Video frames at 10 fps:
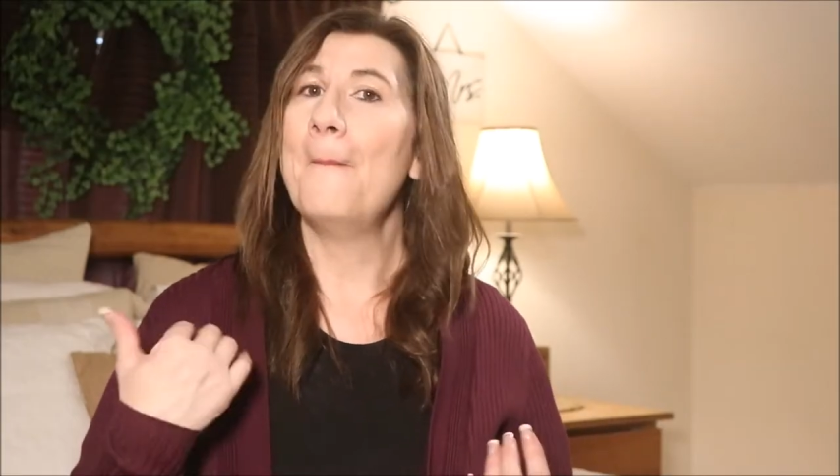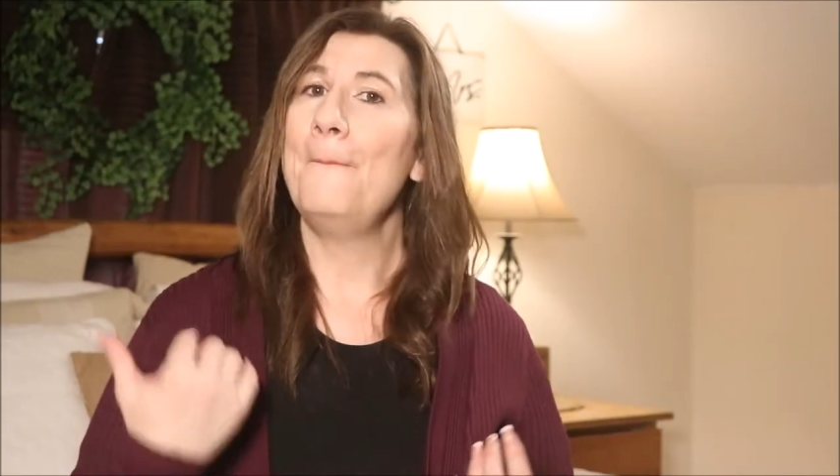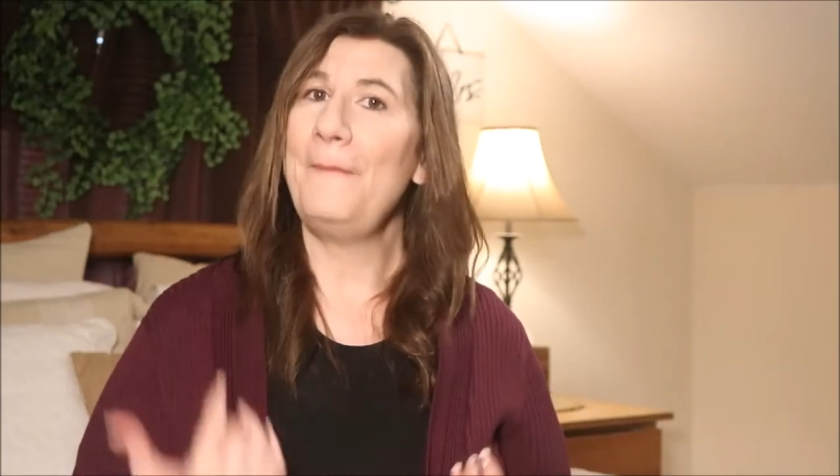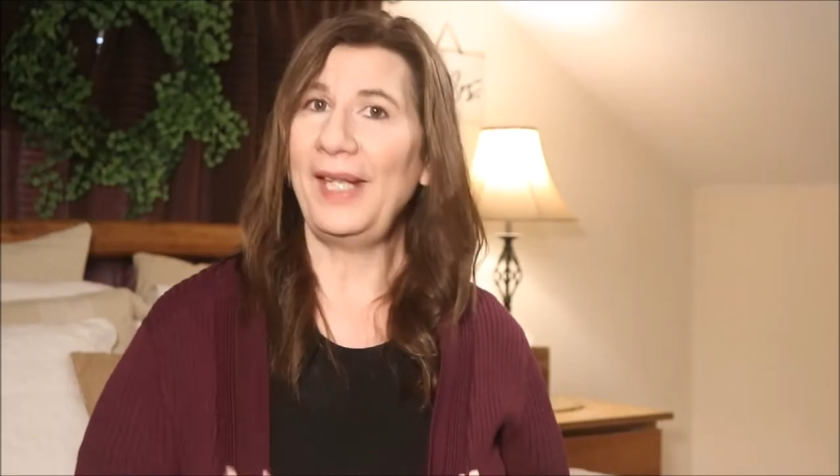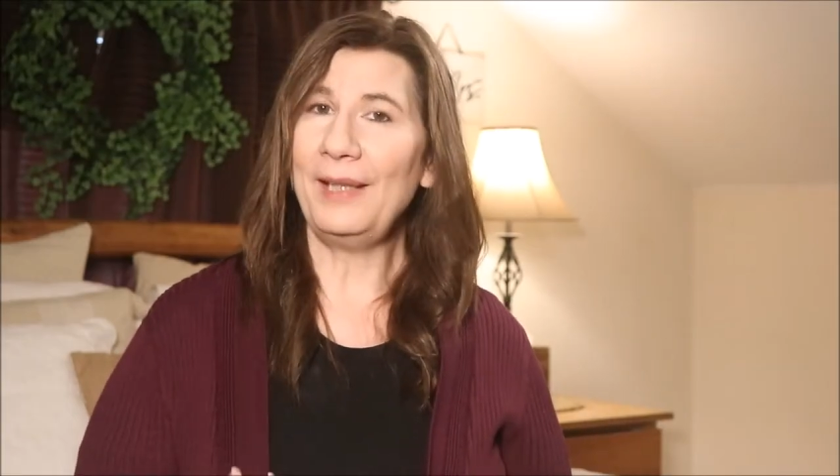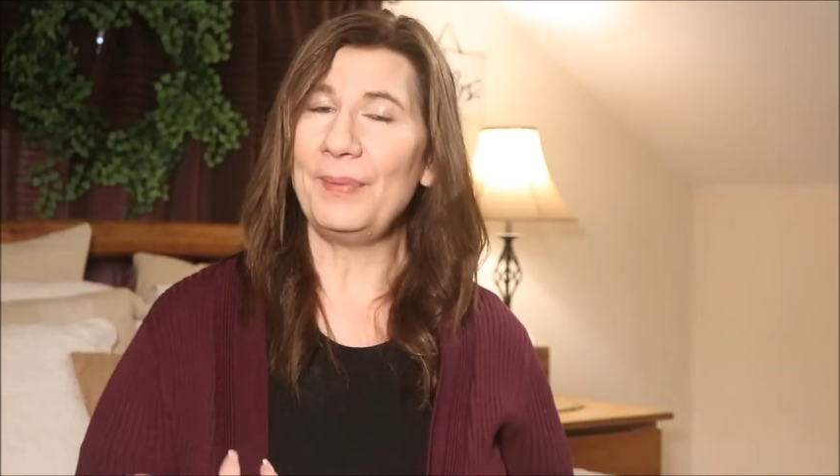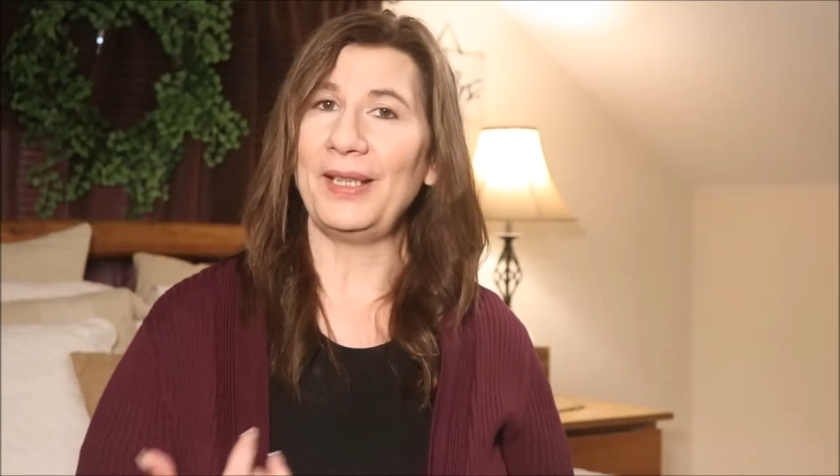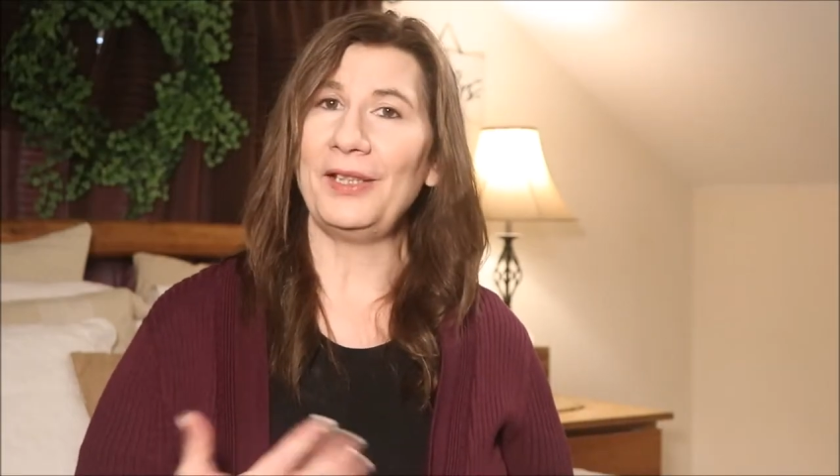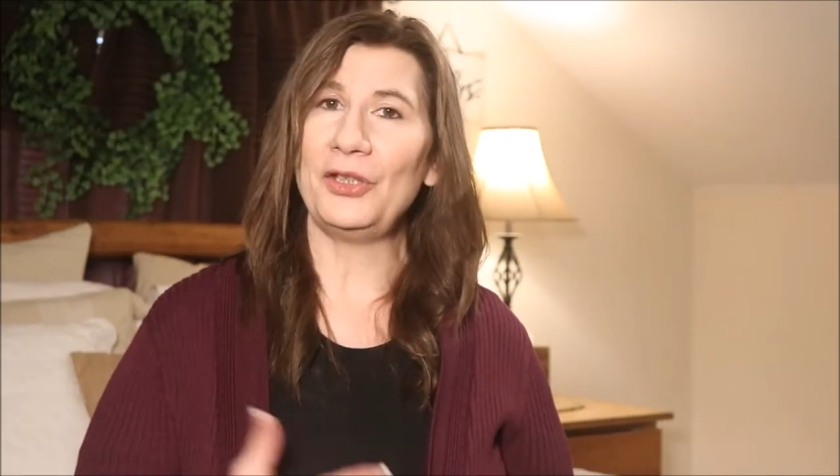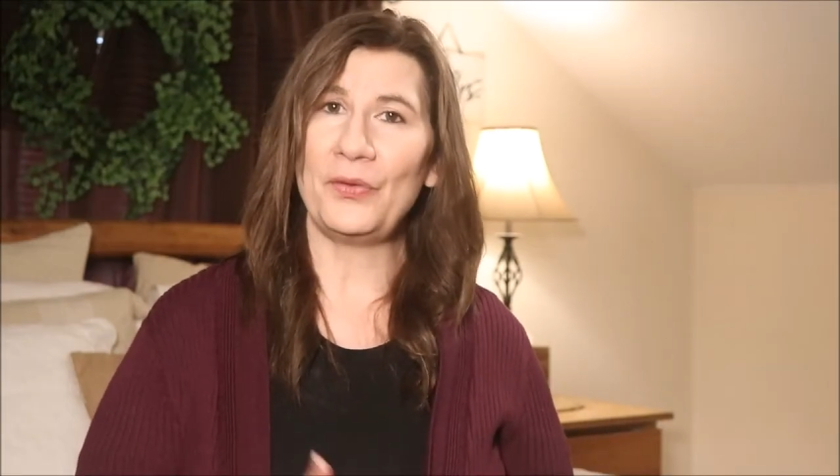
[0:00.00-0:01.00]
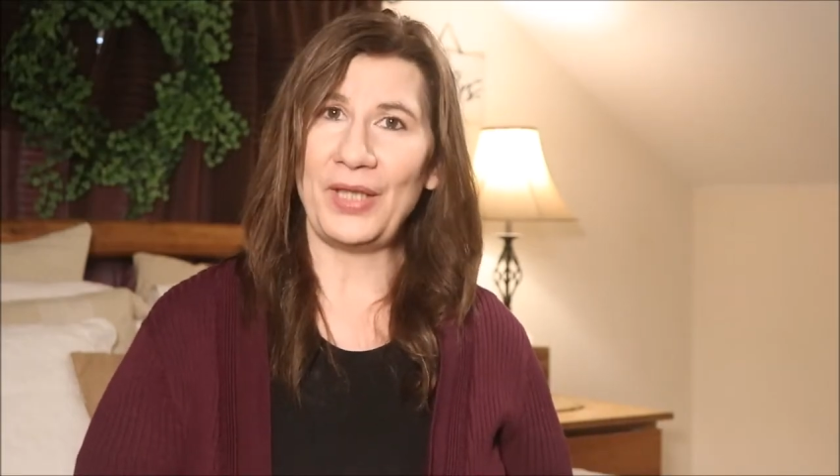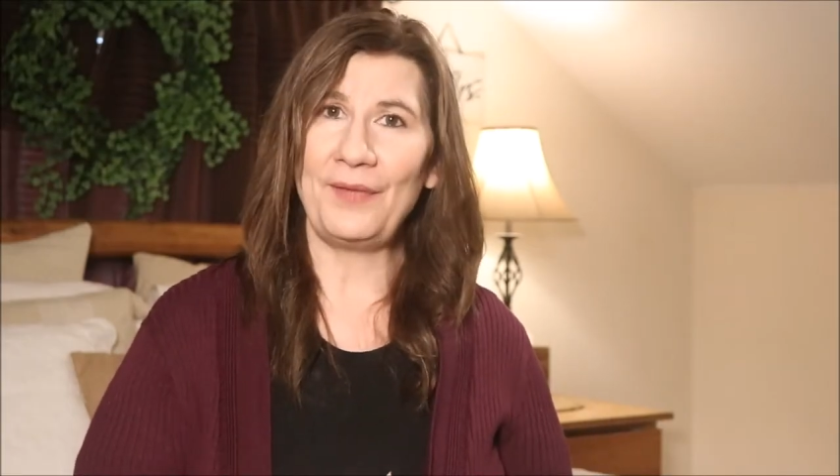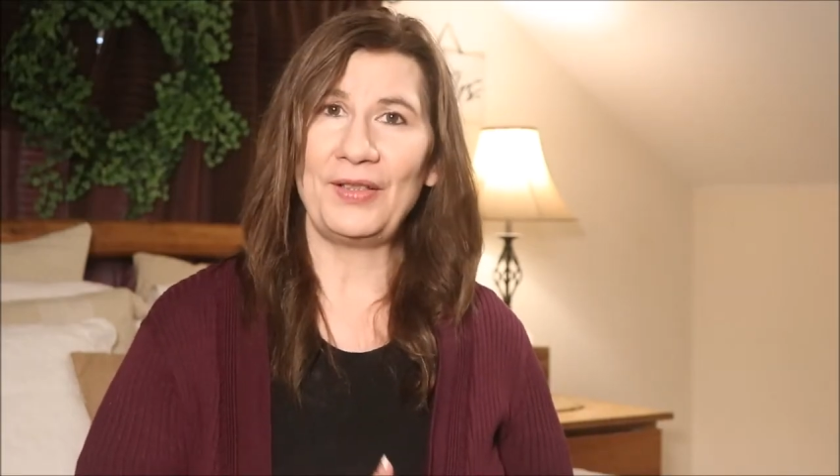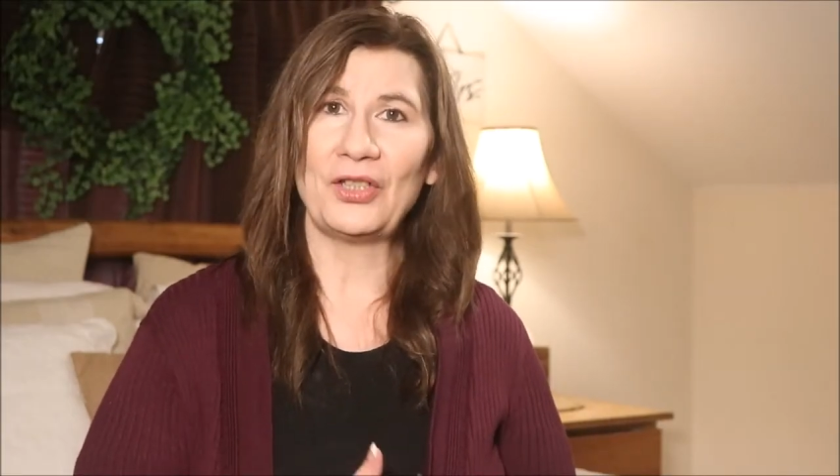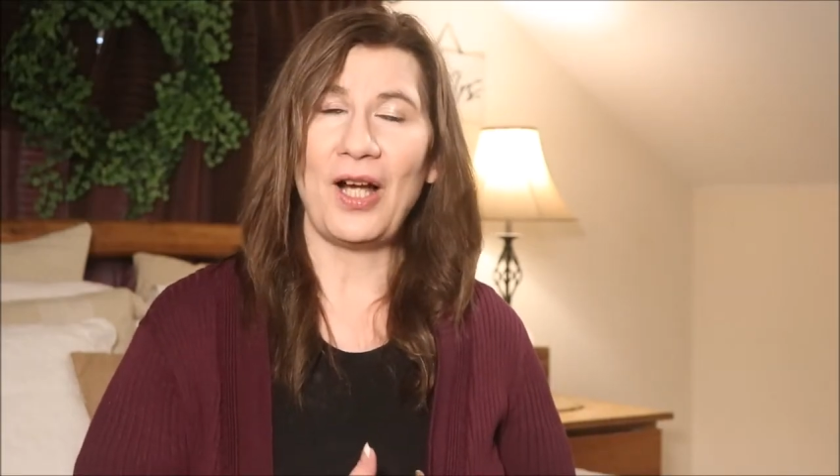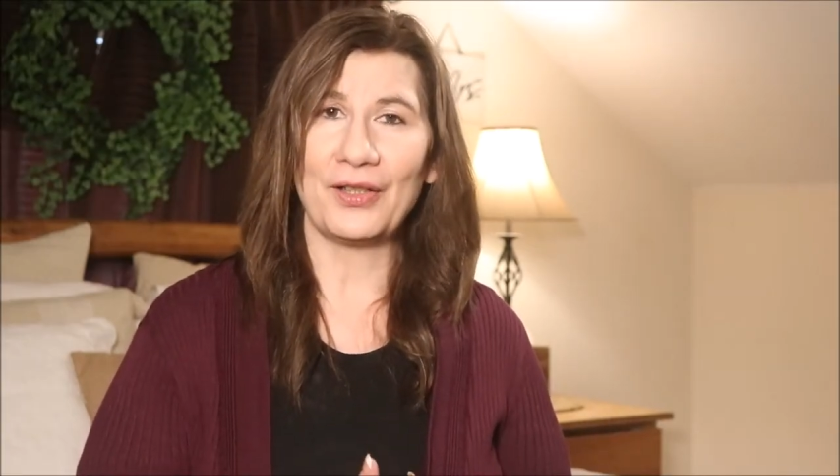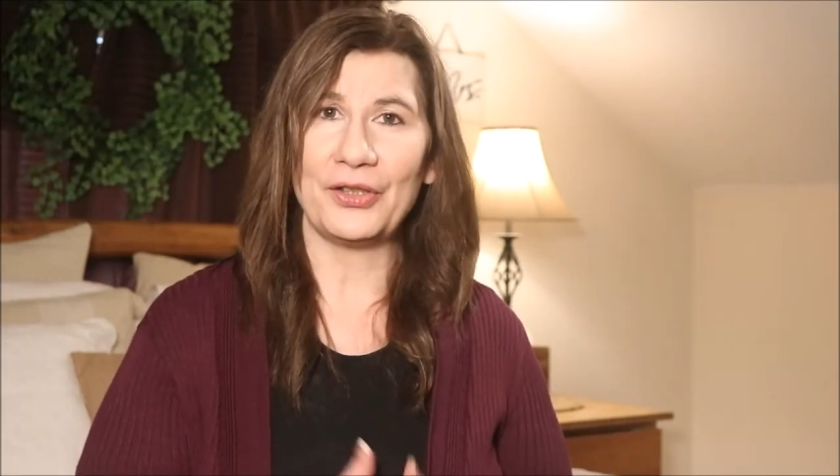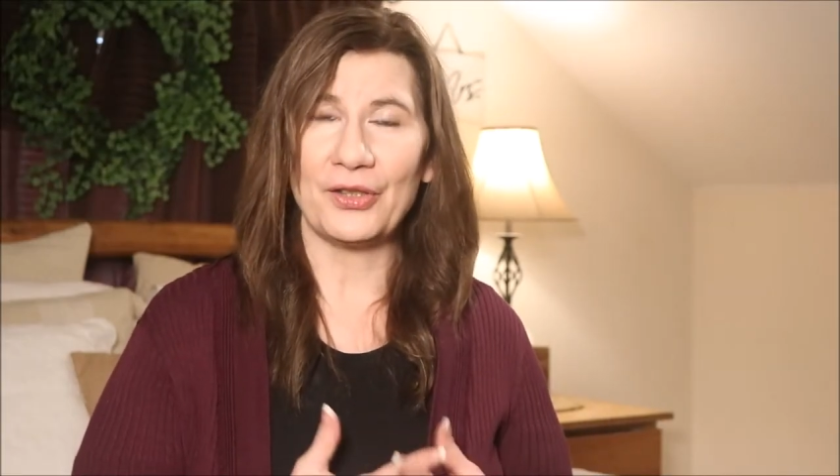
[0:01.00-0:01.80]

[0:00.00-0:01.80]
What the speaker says: Maybe you've even talked